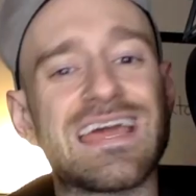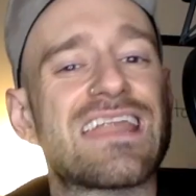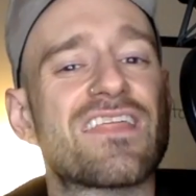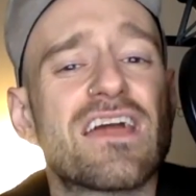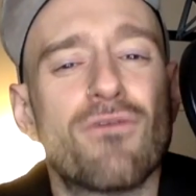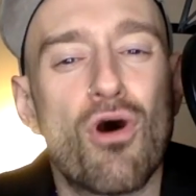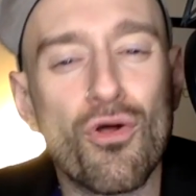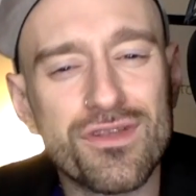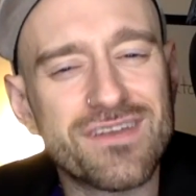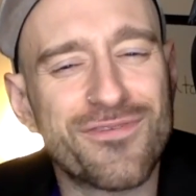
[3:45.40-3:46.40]
gotta think of all
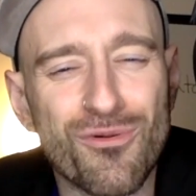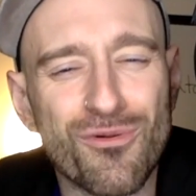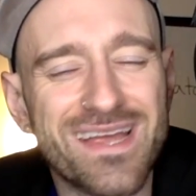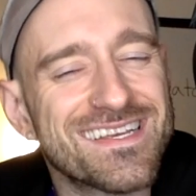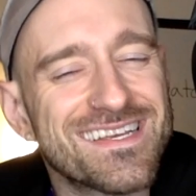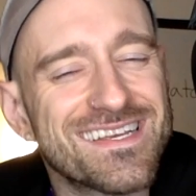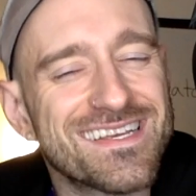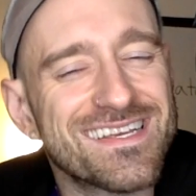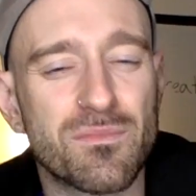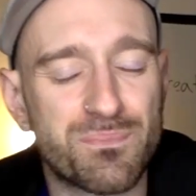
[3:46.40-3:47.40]
the different ways that
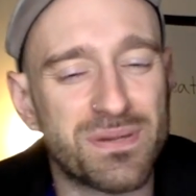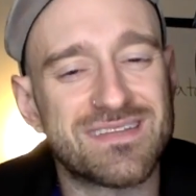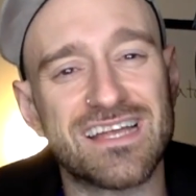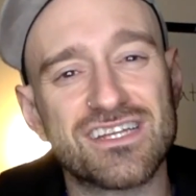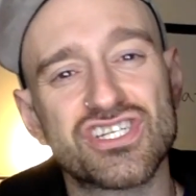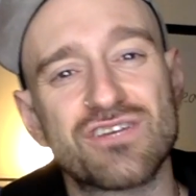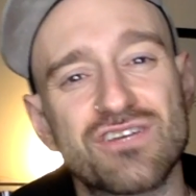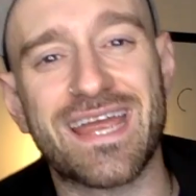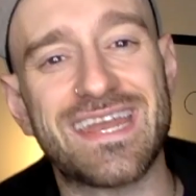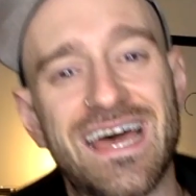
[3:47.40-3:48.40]
it could potentially
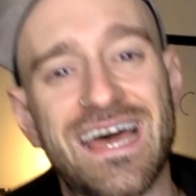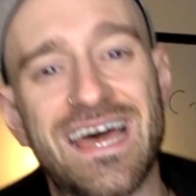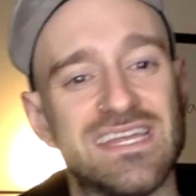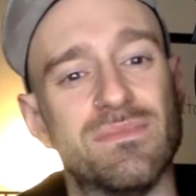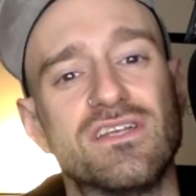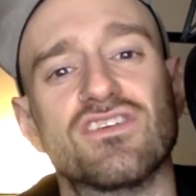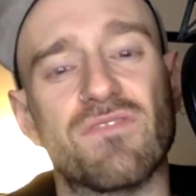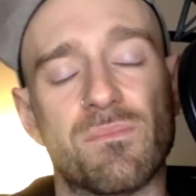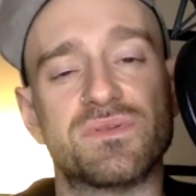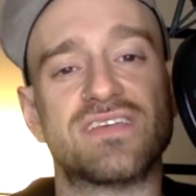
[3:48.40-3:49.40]
recognize an image of
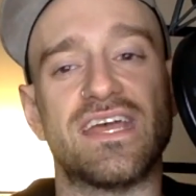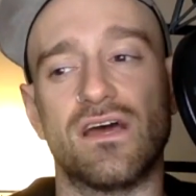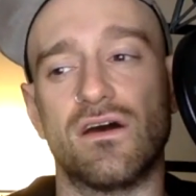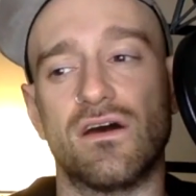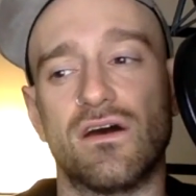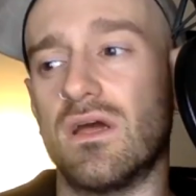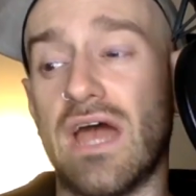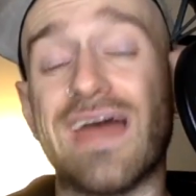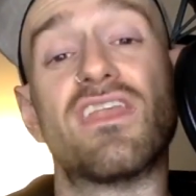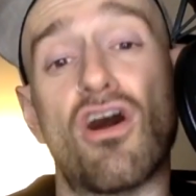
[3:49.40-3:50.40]
the potato
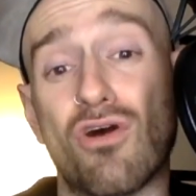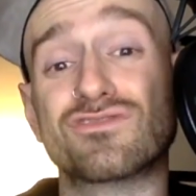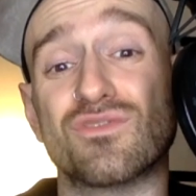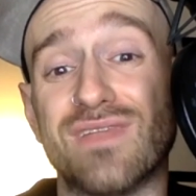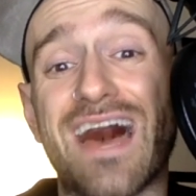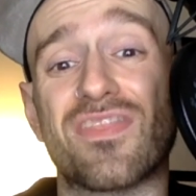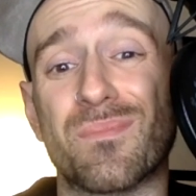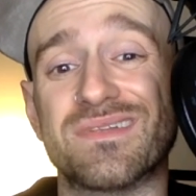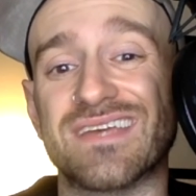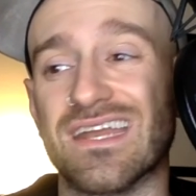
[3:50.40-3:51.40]
and also not the potato.